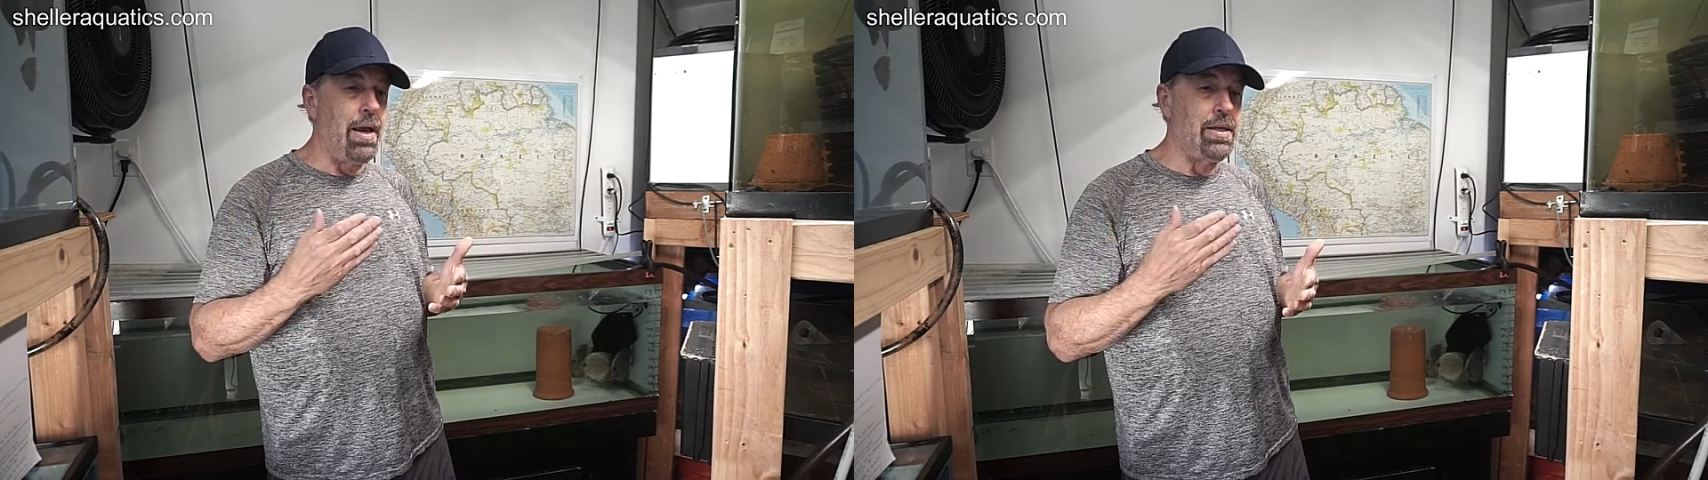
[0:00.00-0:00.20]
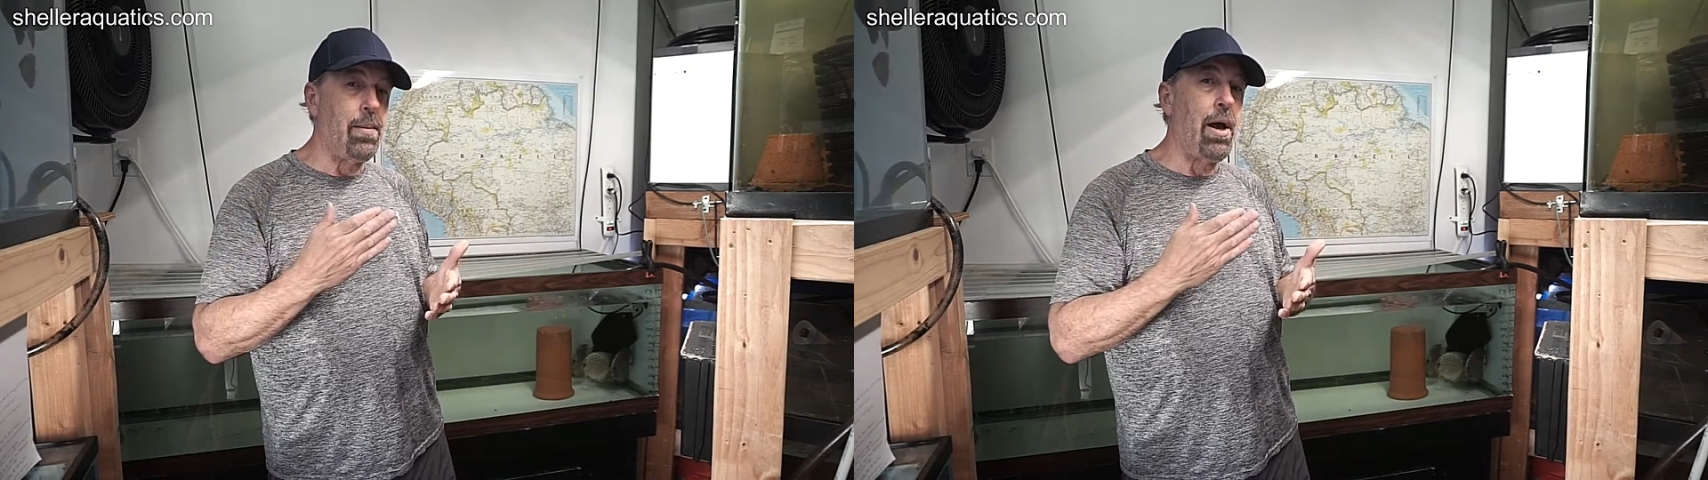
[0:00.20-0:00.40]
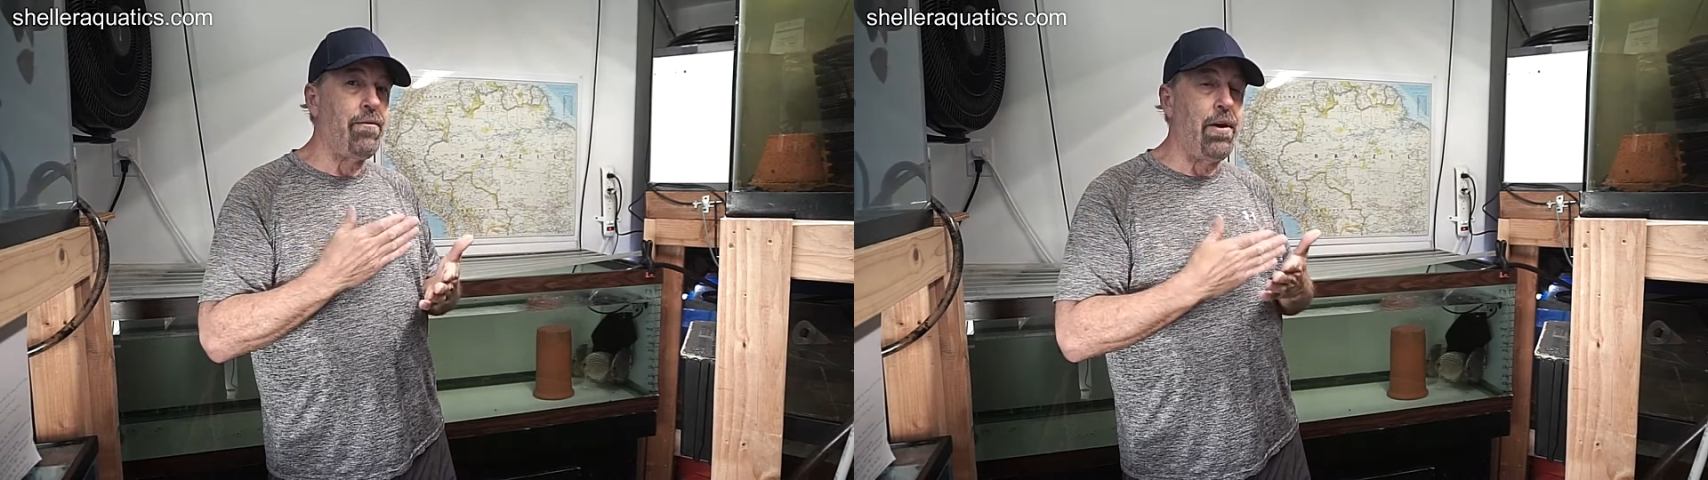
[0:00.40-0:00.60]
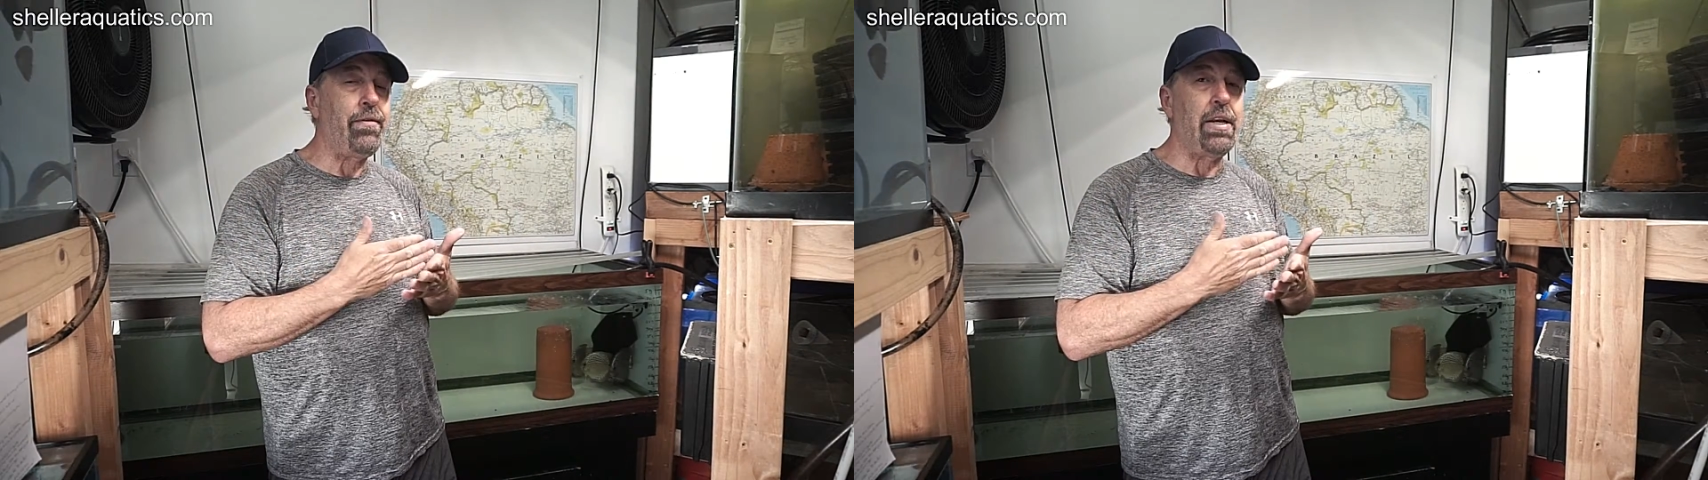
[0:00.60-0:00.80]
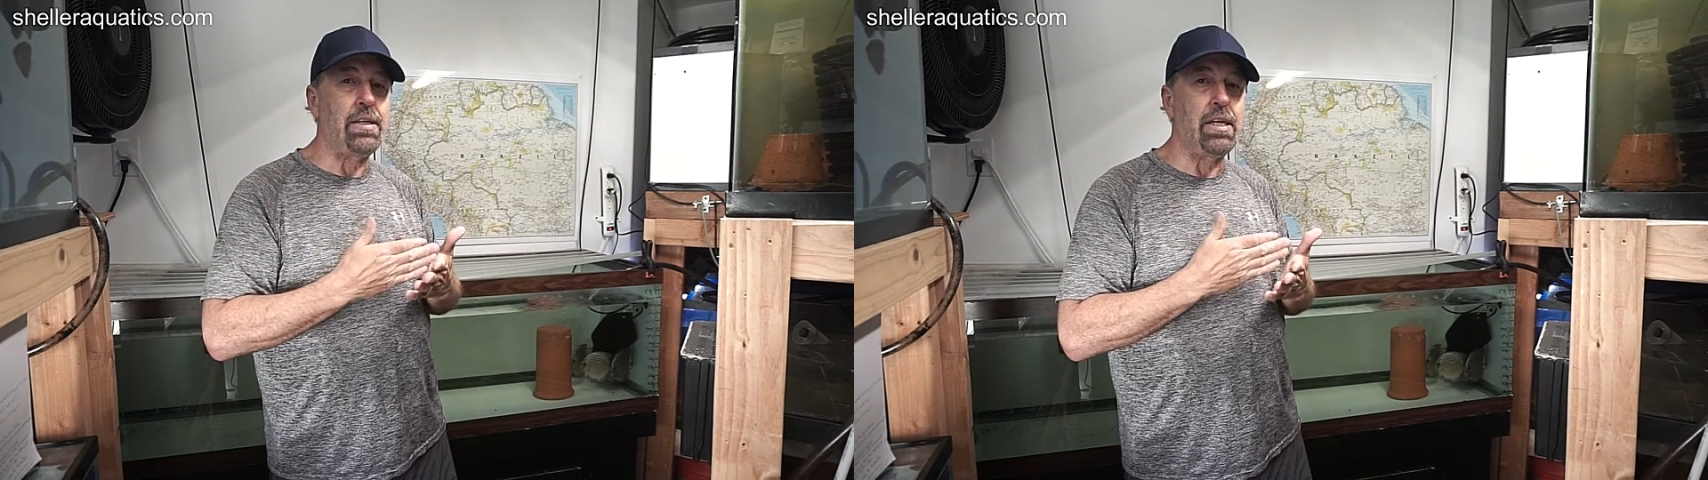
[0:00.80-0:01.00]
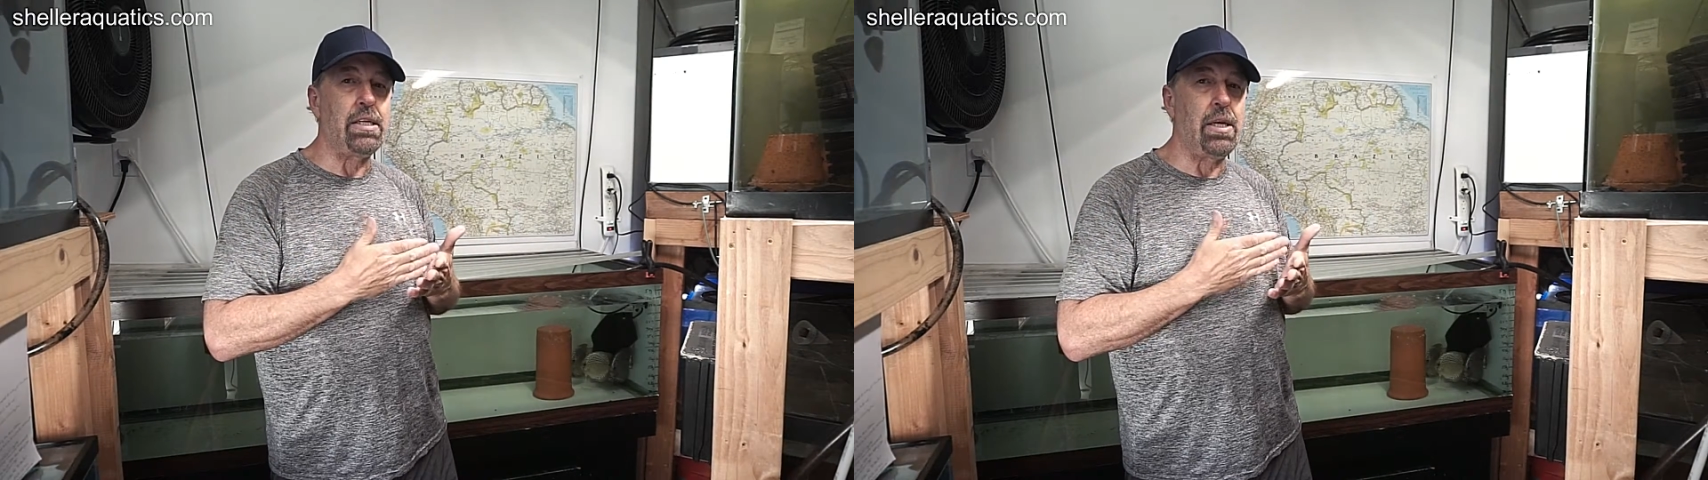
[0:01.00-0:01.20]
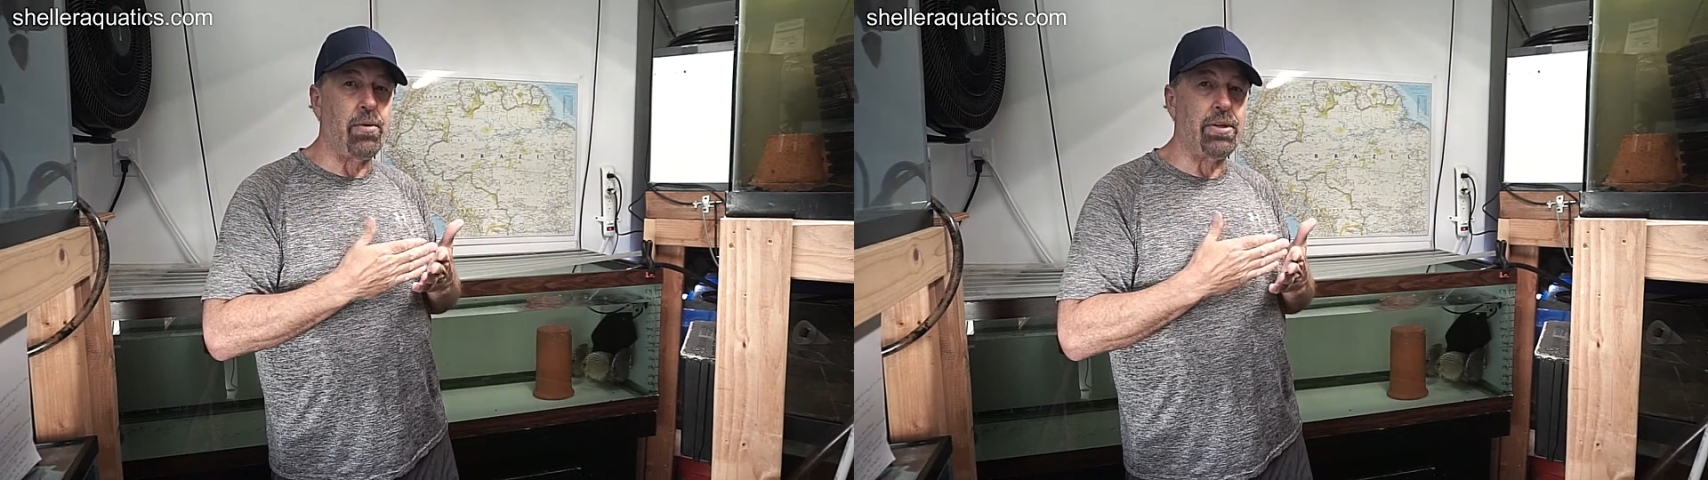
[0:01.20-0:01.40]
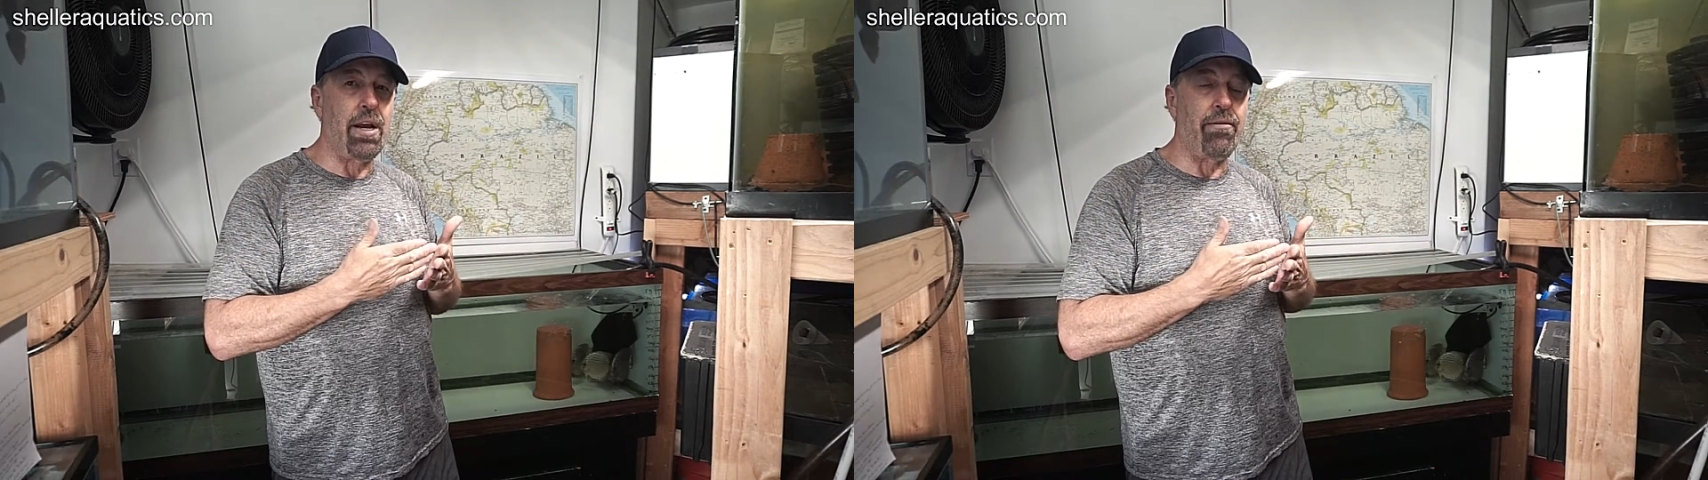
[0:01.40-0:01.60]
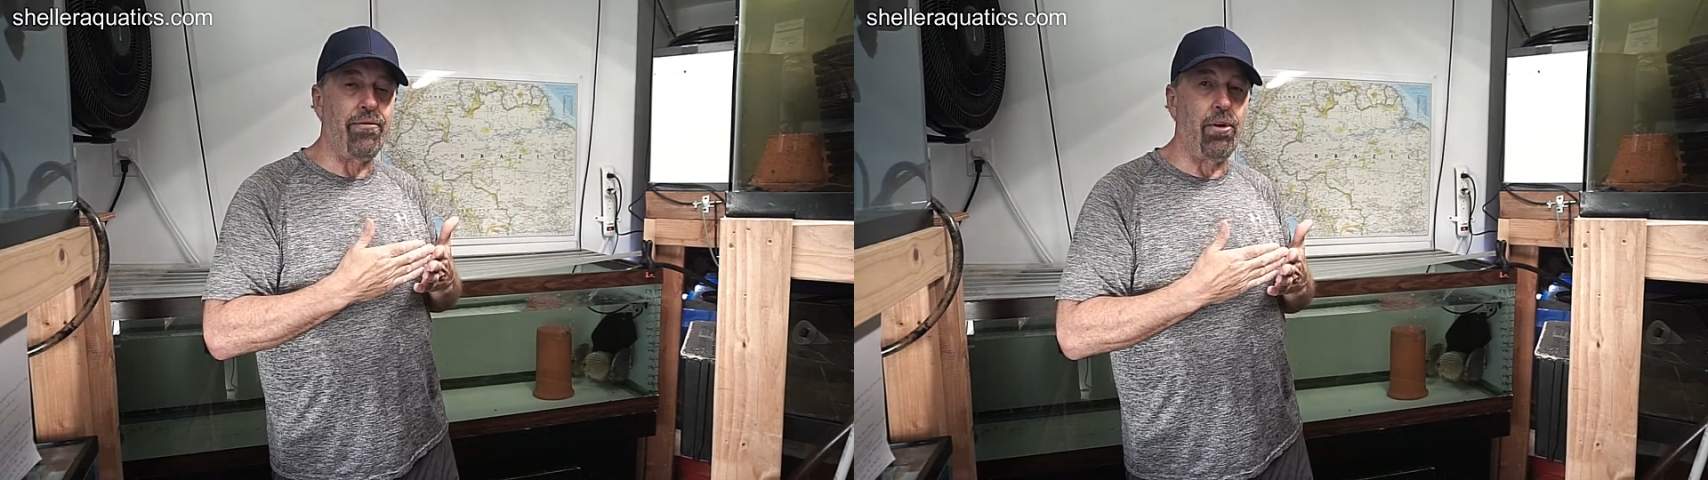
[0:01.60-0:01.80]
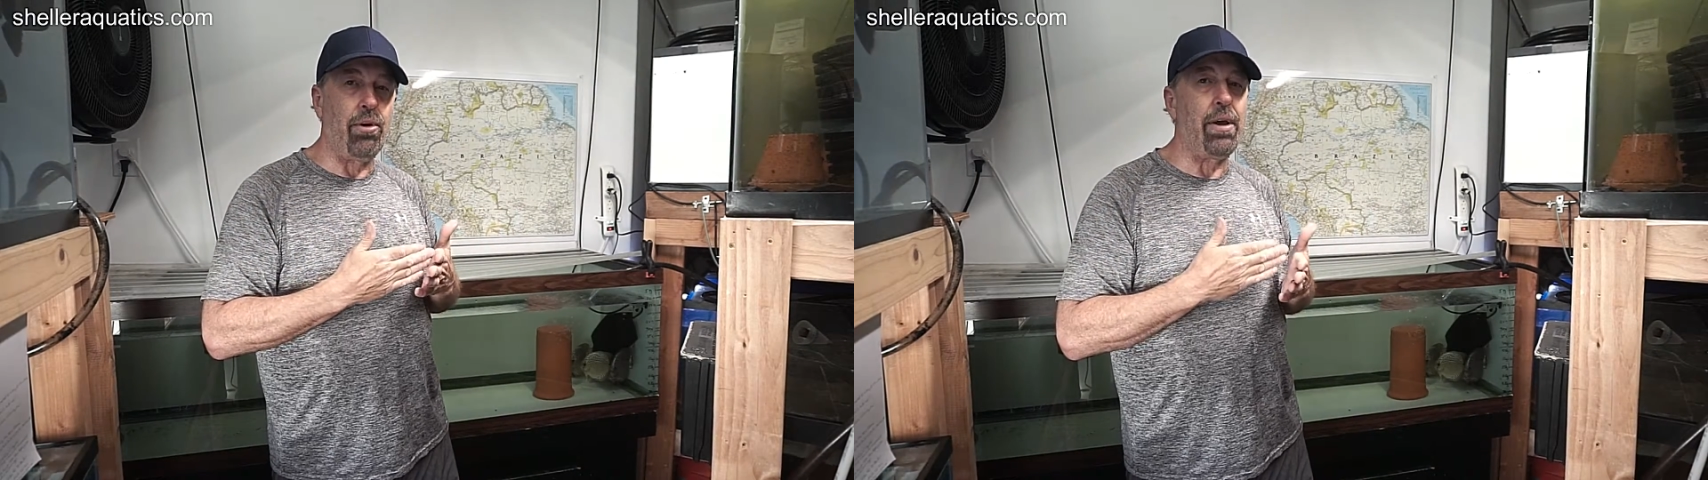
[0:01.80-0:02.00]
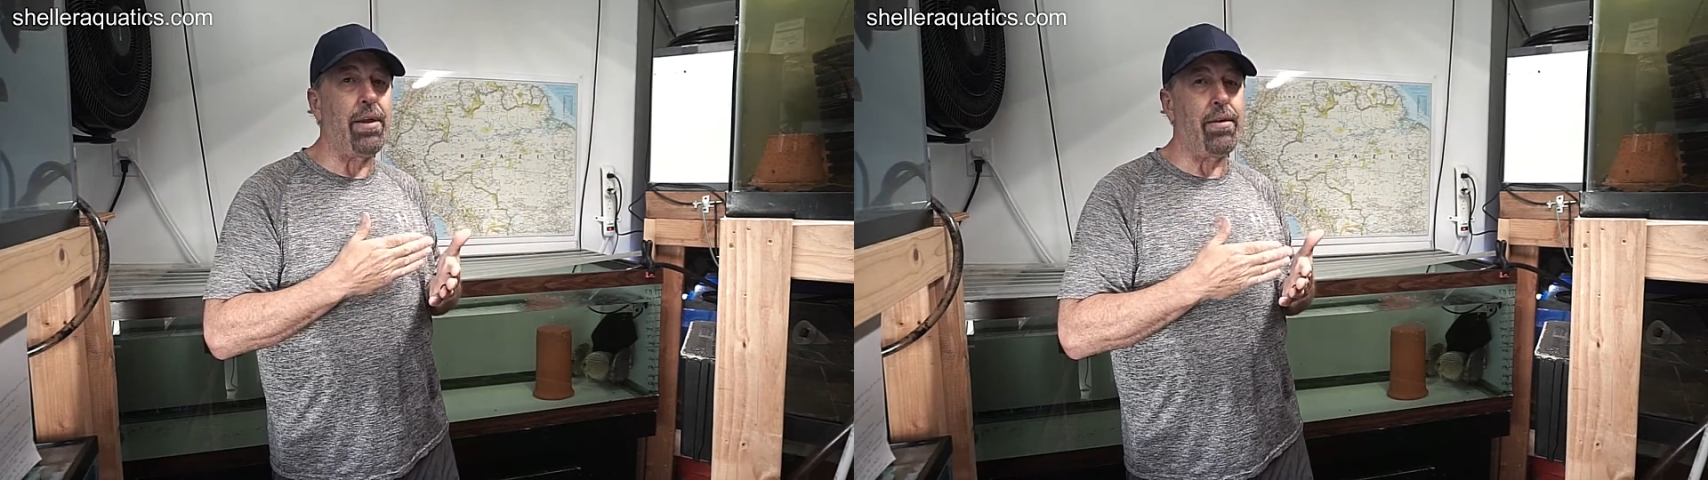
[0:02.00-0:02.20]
It's about 50 to 60% full, and